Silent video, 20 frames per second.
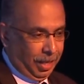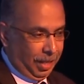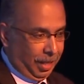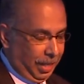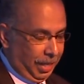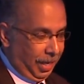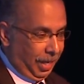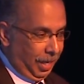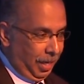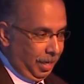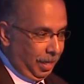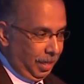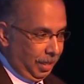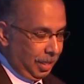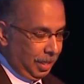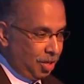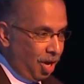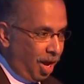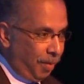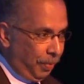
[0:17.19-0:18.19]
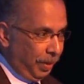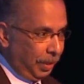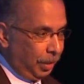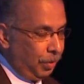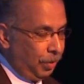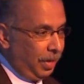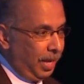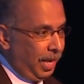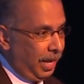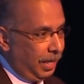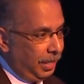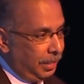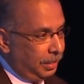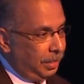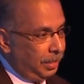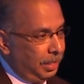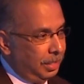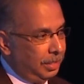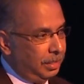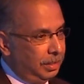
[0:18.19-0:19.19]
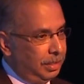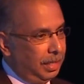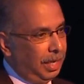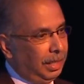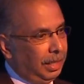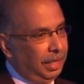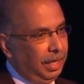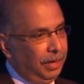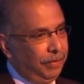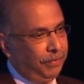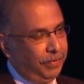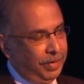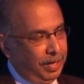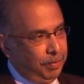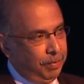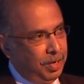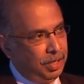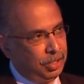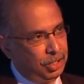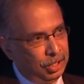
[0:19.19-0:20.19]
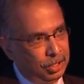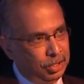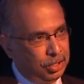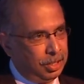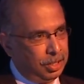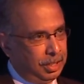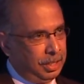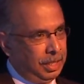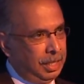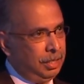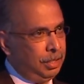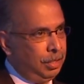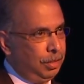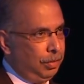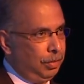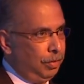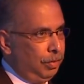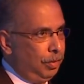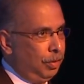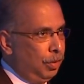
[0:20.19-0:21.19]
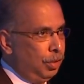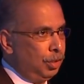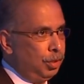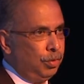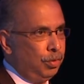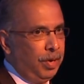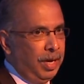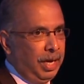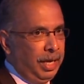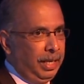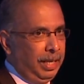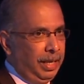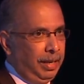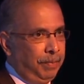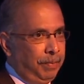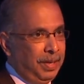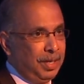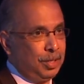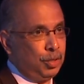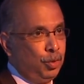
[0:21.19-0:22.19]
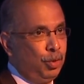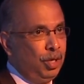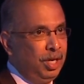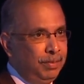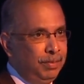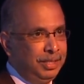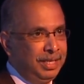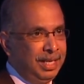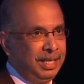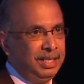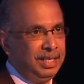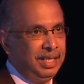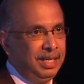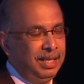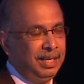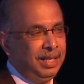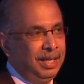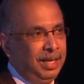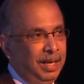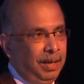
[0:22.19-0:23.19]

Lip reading: The topic today is, I think, very much interesting to those who are in the petroleum sector.